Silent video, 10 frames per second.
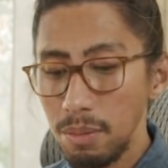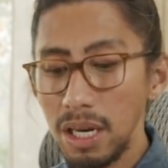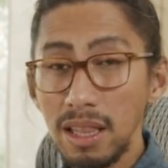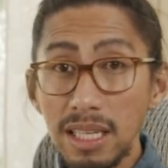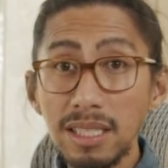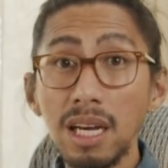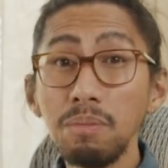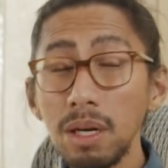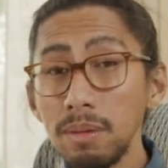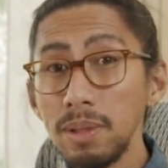but at this
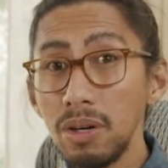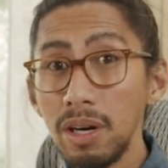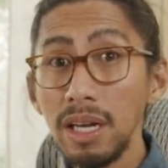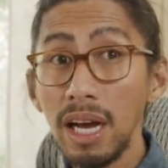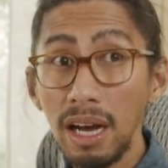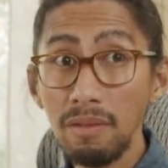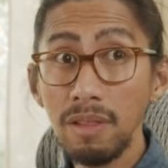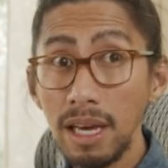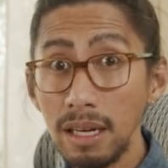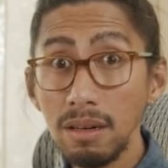time, probably already
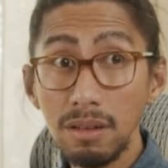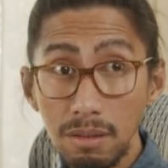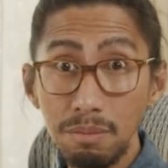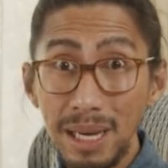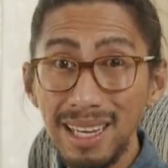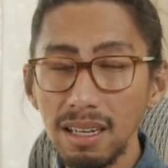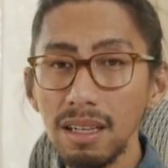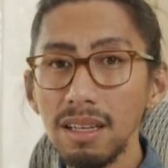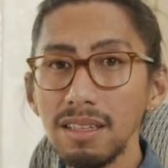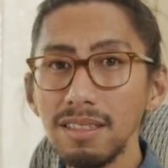have that
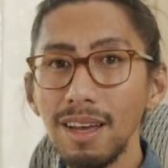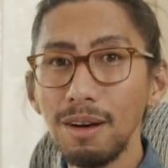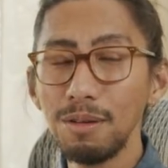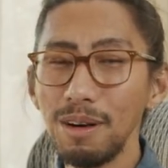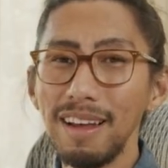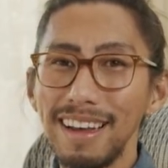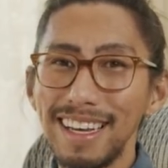bagel, so